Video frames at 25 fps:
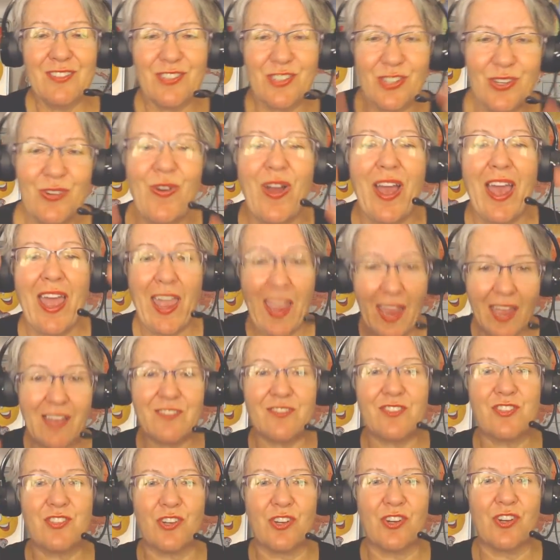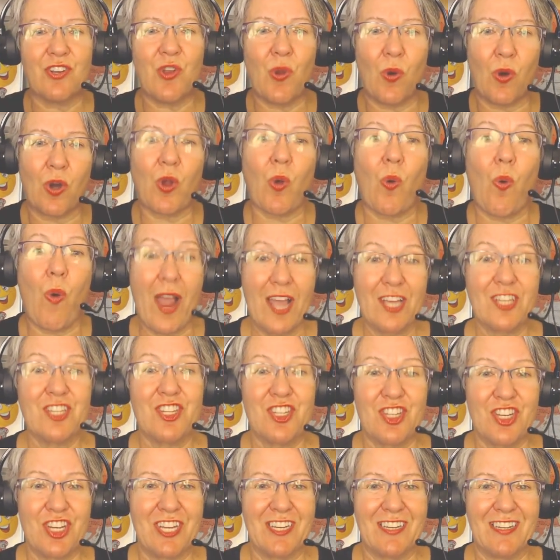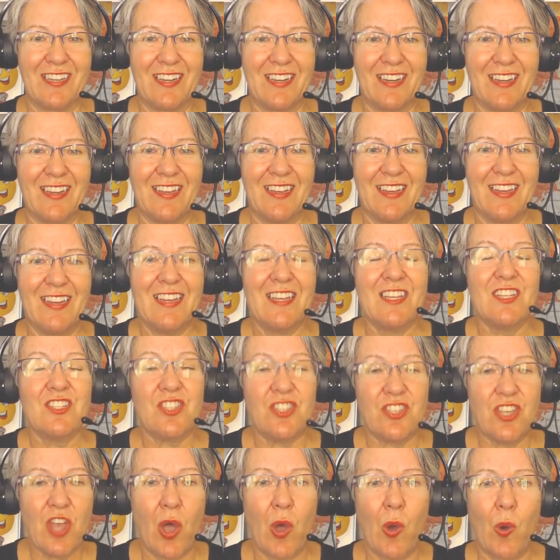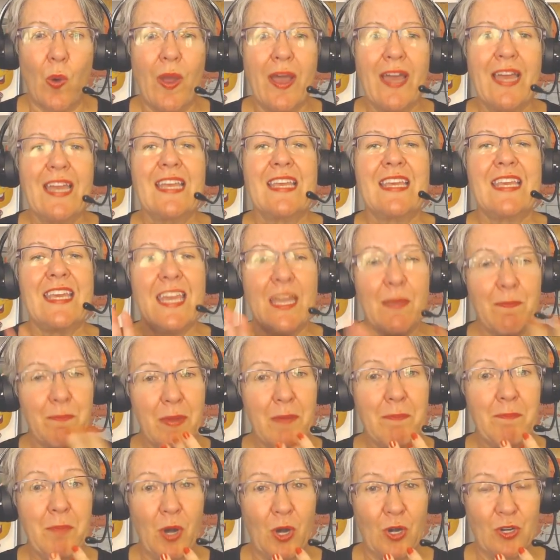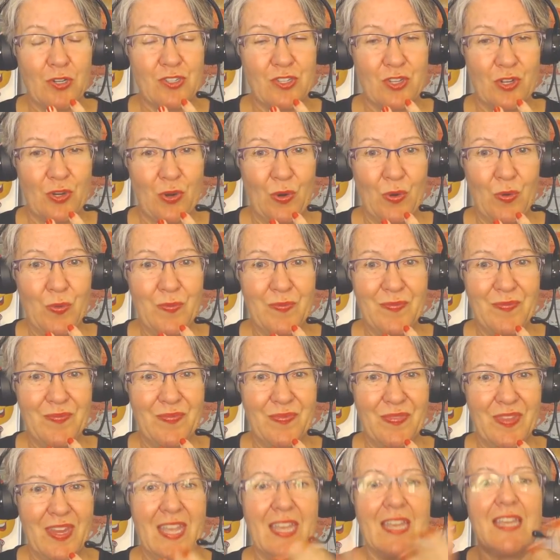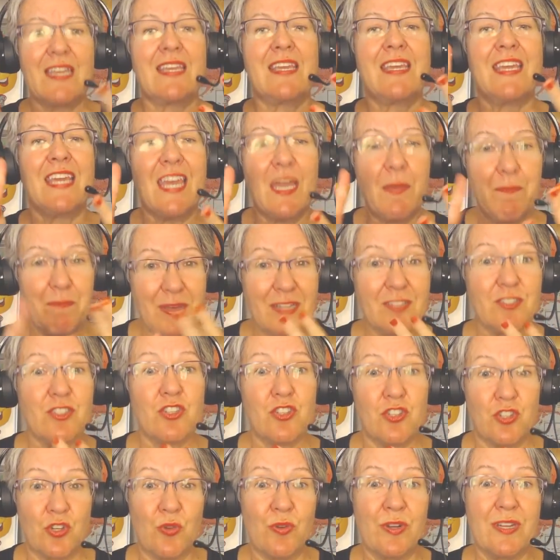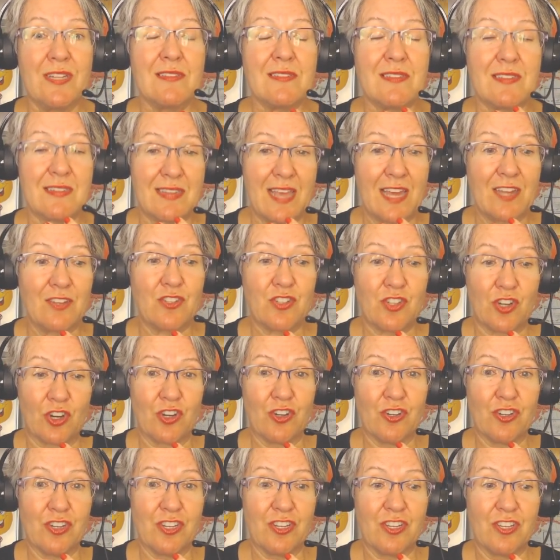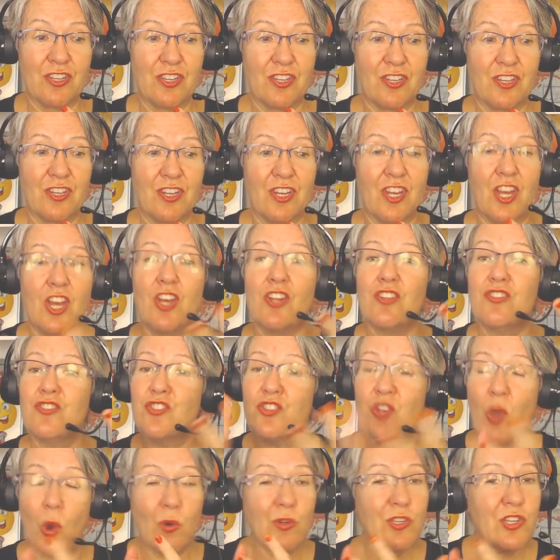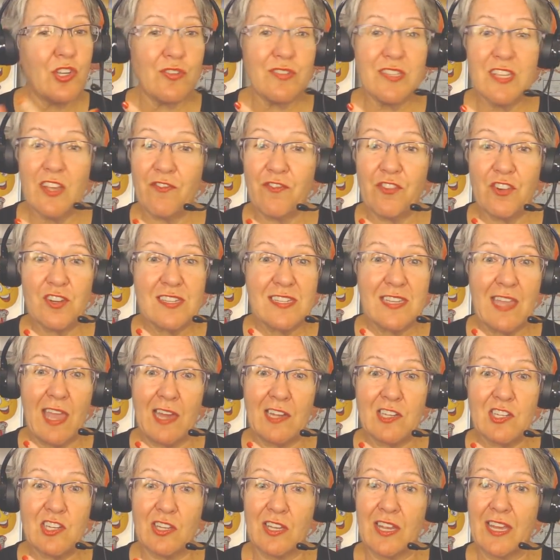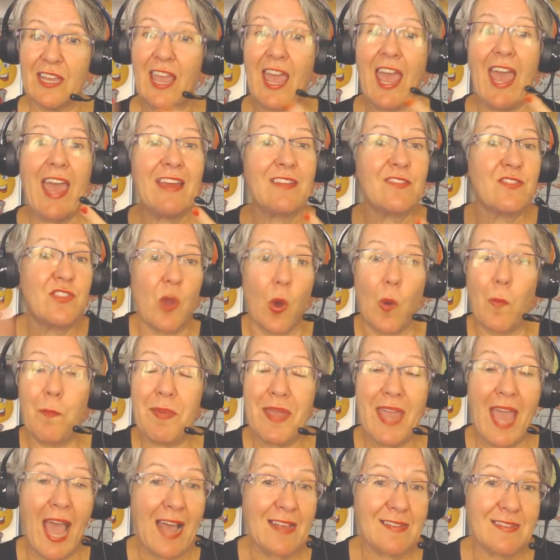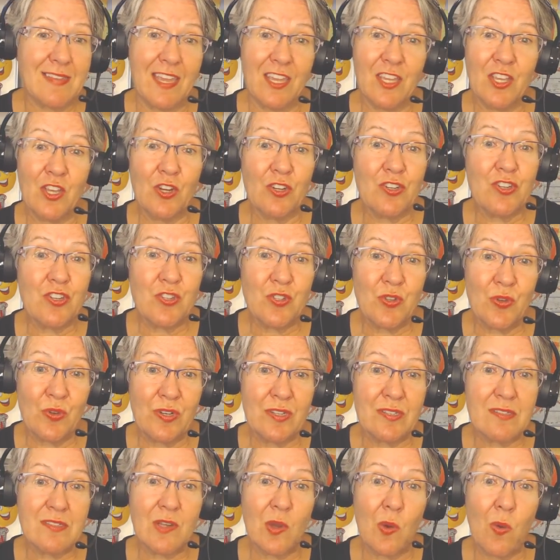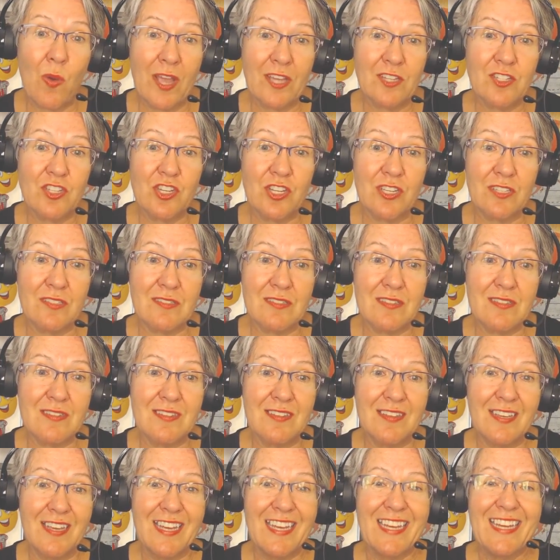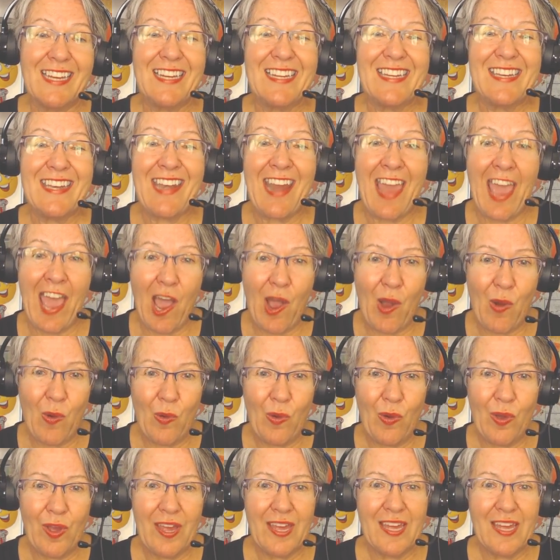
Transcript: to answer your question. So keep it personal, keep it student-centered, don't use it for scheduling, and don't be asking your students questions. Now